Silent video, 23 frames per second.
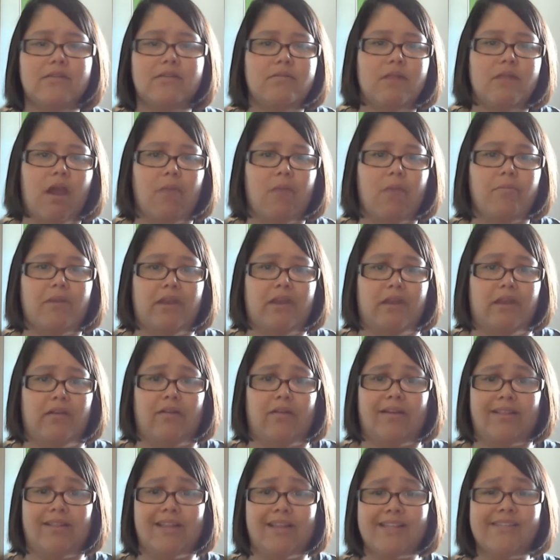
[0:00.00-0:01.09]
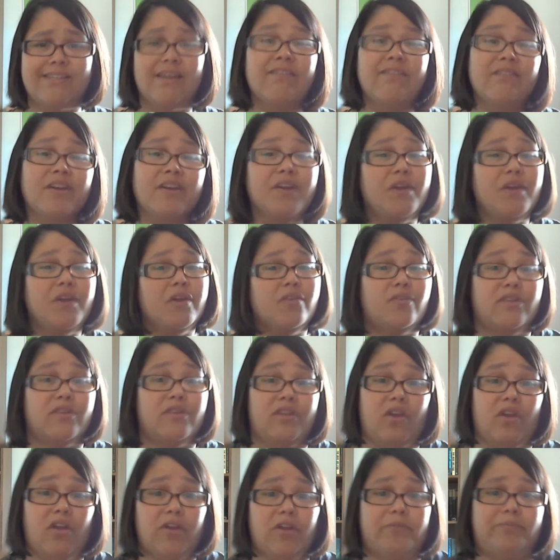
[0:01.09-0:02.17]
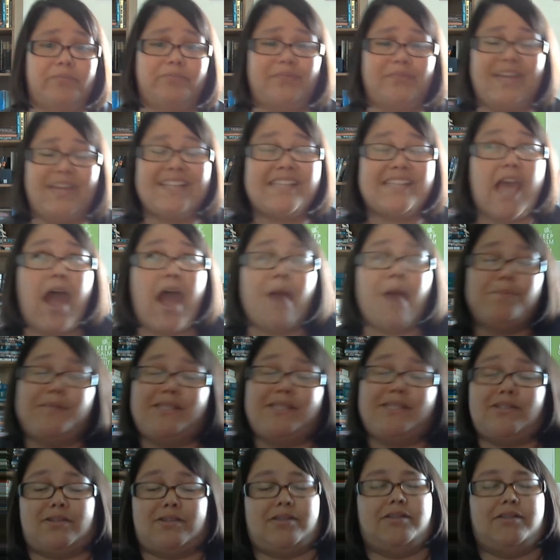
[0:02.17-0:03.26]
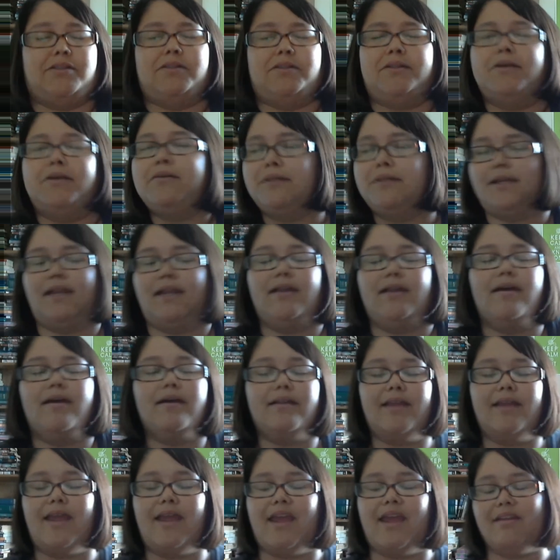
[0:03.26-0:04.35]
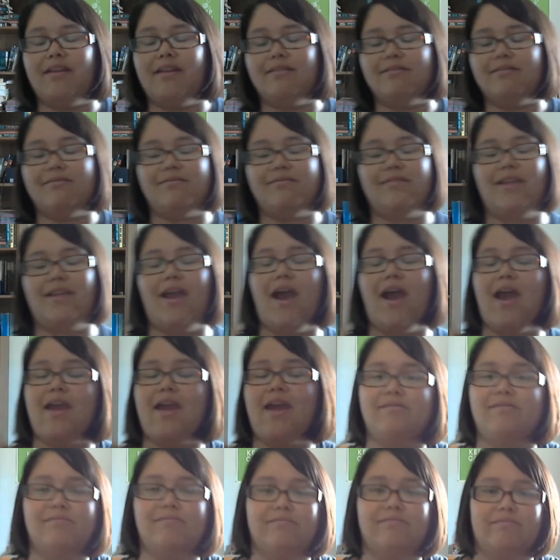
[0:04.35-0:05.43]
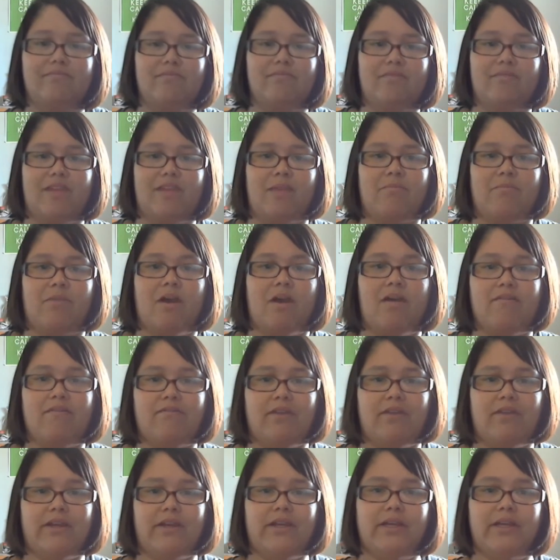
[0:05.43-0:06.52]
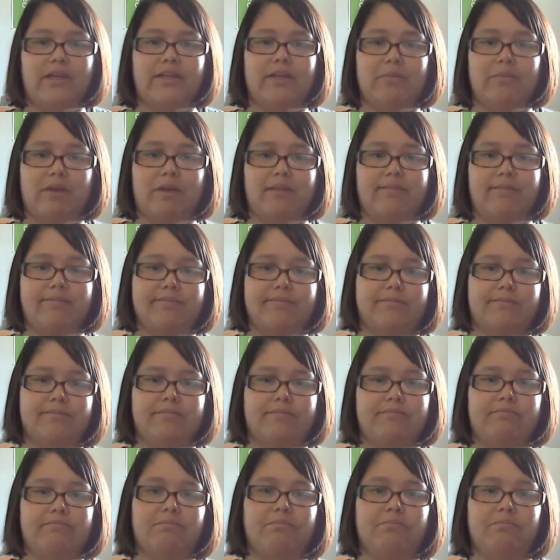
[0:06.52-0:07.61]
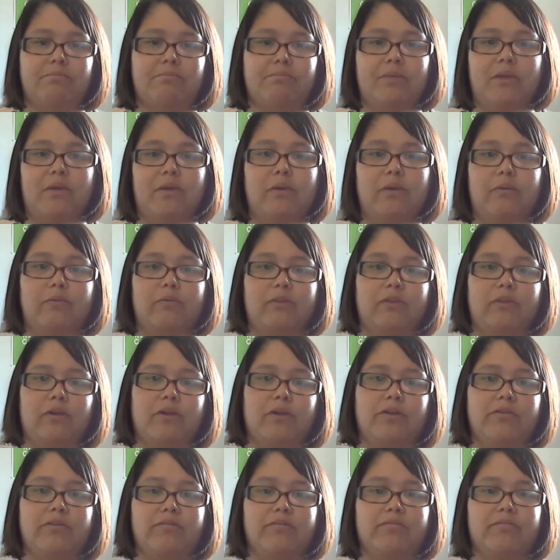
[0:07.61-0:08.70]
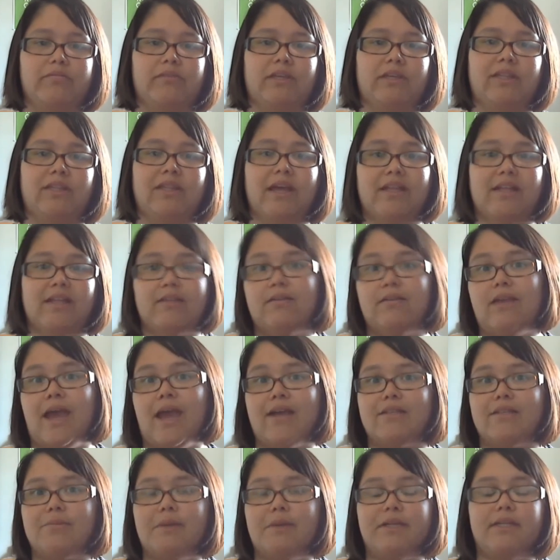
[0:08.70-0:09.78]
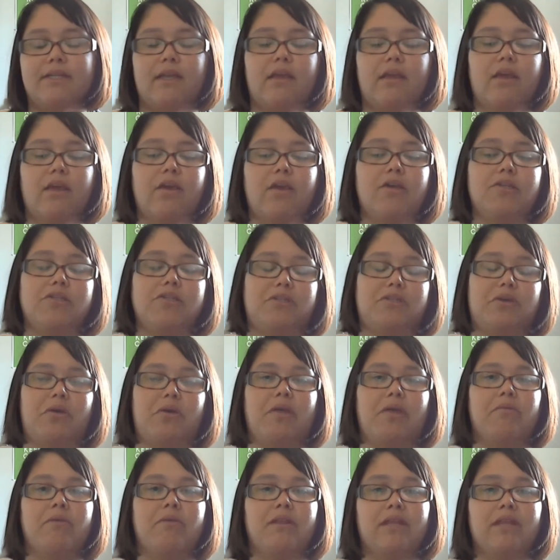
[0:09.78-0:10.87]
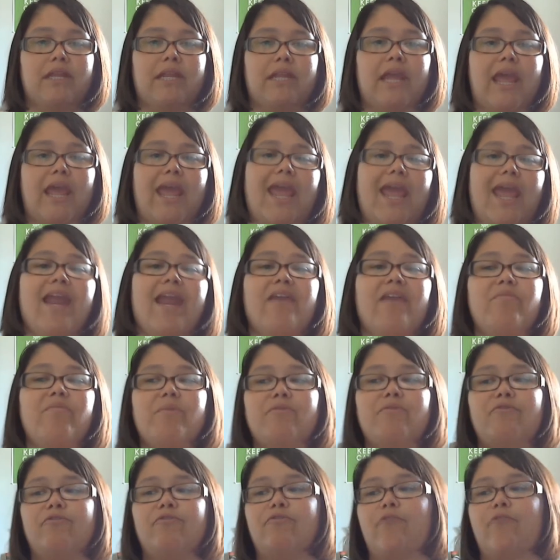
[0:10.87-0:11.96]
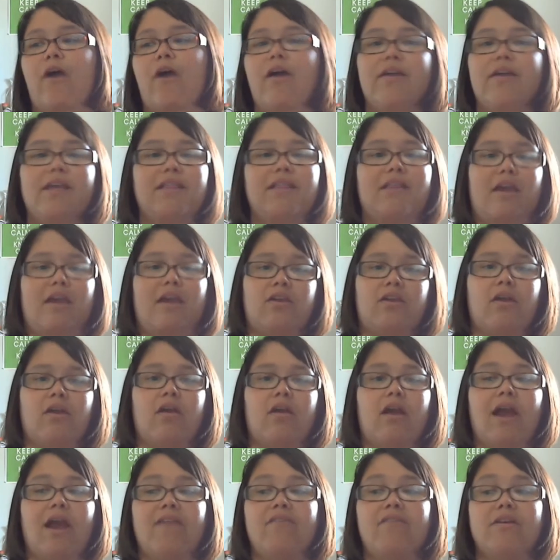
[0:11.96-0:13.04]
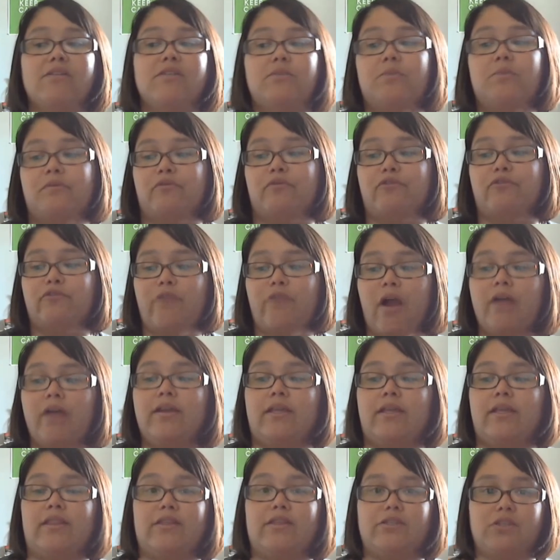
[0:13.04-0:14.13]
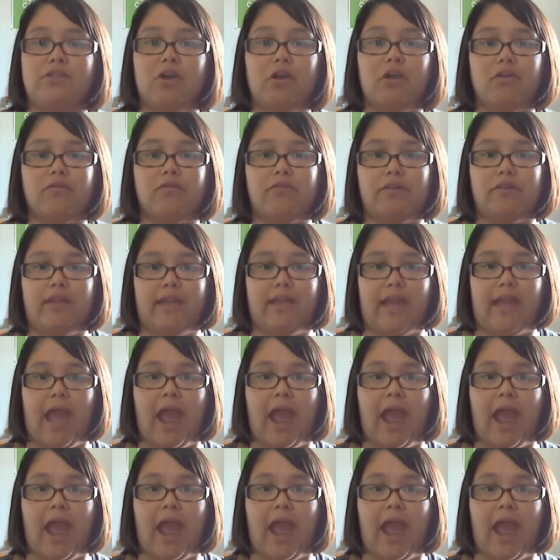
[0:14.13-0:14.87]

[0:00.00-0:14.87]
not been knit on. And that's not very good for the yarn. It's absolutely not. And I am not very good about being good with yarn in that aspect. So I really need, and I've been frogging that yarn. I've also been frogging this yarn for like,